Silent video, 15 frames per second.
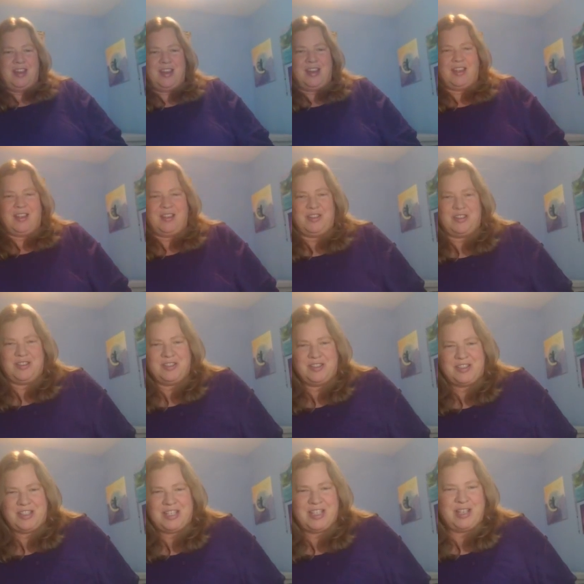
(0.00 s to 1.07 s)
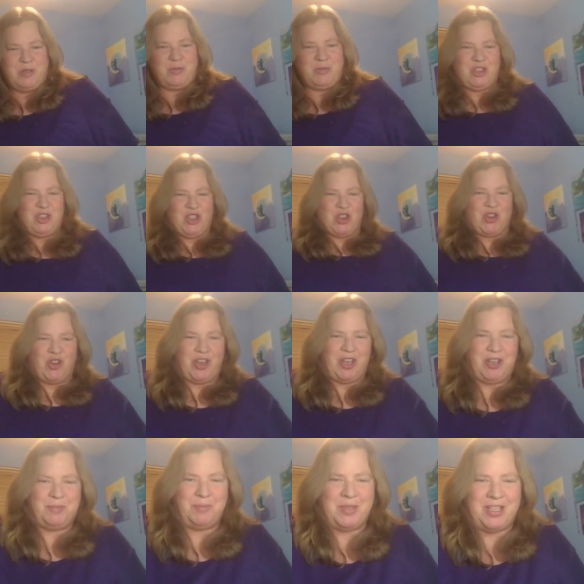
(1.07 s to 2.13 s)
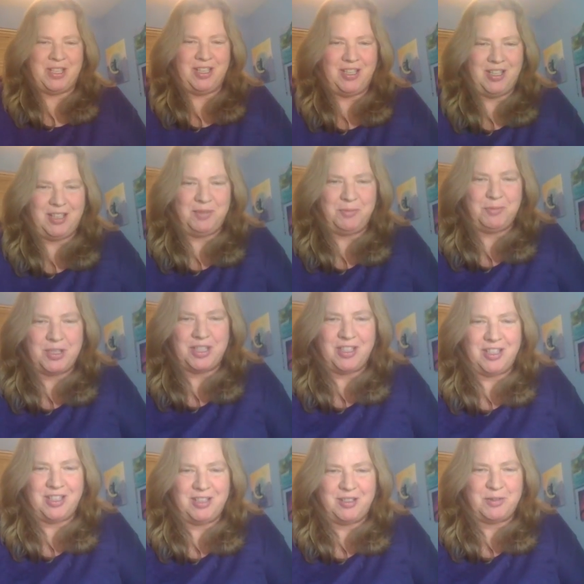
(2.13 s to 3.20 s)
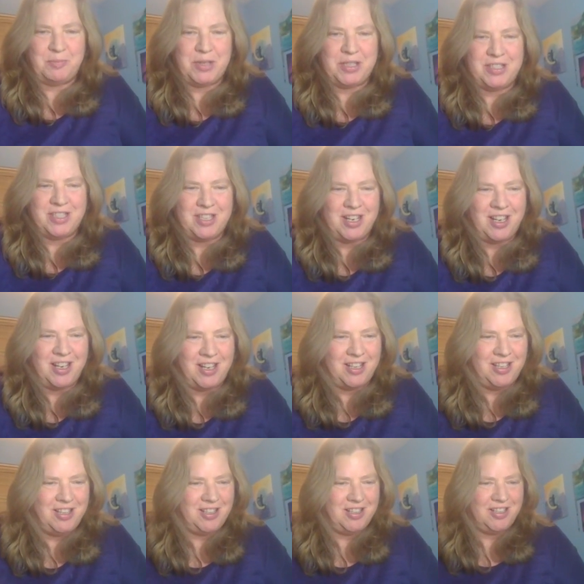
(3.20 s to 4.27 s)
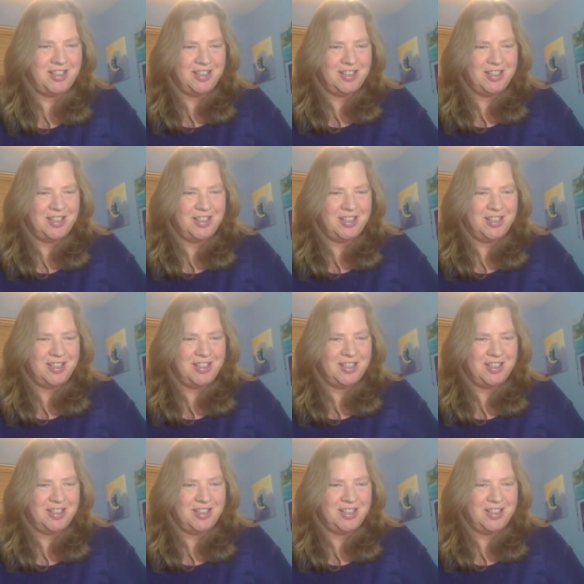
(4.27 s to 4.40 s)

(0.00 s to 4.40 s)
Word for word: I can see anyone join me. But, but tonight,